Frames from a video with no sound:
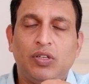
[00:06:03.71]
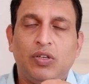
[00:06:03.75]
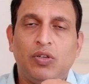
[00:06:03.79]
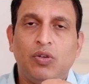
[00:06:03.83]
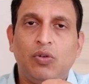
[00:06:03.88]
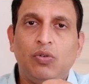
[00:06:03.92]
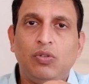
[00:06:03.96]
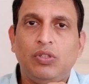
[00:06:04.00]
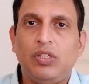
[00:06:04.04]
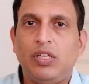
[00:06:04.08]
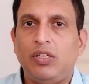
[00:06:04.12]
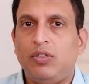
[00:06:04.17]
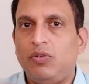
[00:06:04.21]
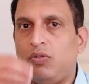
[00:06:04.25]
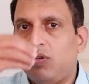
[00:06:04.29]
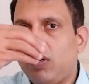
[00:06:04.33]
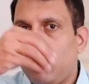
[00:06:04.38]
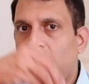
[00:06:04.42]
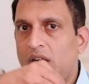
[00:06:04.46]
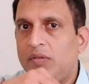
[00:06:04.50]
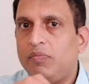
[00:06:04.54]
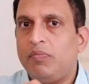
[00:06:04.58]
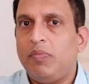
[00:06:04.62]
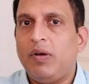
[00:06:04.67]
of the growth, and you
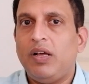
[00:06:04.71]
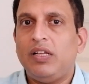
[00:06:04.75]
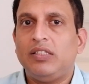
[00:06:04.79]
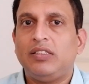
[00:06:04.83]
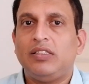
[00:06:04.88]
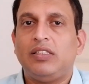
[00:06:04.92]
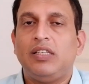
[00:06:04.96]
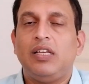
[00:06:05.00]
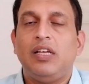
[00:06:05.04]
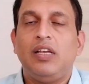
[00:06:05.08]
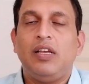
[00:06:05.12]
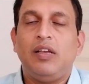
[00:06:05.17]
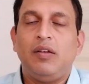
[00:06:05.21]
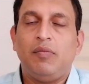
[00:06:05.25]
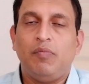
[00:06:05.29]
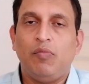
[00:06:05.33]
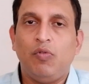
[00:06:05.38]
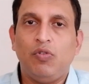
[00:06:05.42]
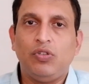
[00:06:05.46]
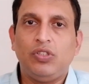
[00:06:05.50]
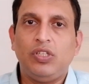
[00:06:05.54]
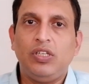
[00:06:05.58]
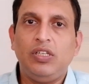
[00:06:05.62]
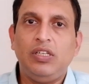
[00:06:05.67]
can't pass
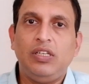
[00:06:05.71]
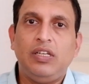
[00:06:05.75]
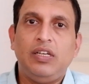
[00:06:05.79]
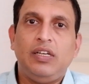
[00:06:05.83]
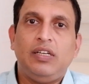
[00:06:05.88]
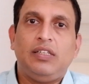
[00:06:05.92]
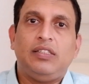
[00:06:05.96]
motion.